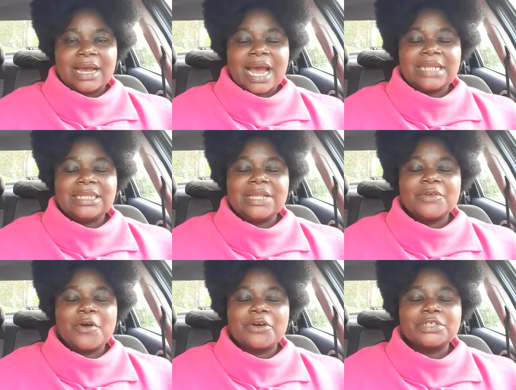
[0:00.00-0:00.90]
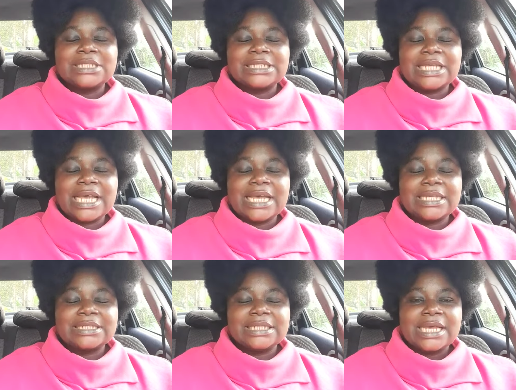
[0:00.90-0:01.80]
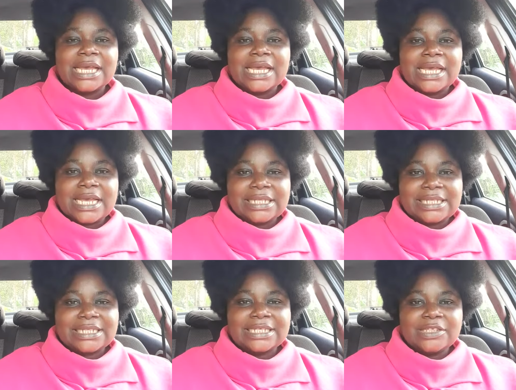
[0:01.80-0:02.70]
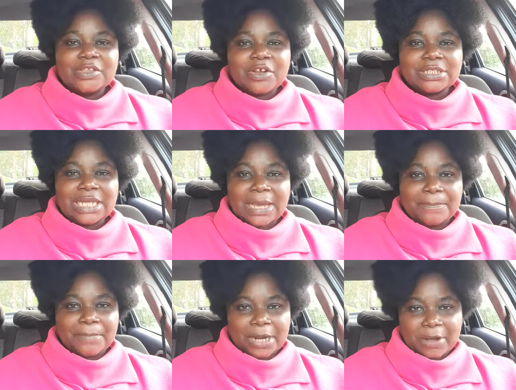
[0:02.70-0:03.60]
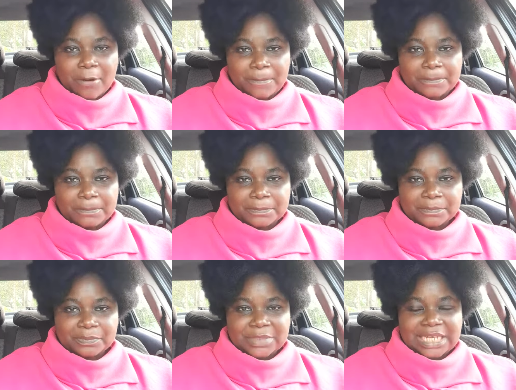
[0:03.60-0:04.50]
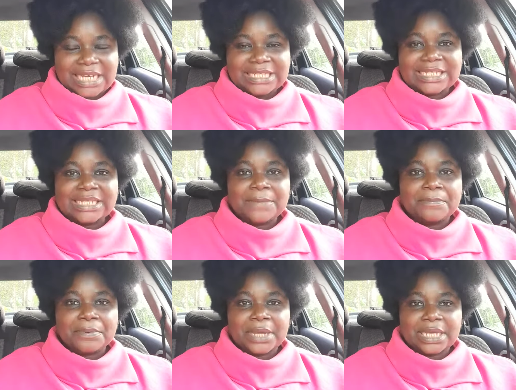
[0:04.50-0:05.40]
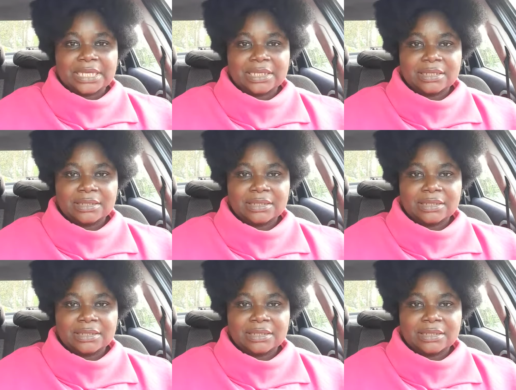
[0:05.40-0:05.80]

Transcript: And then God says, it is not a breakup. It is a break.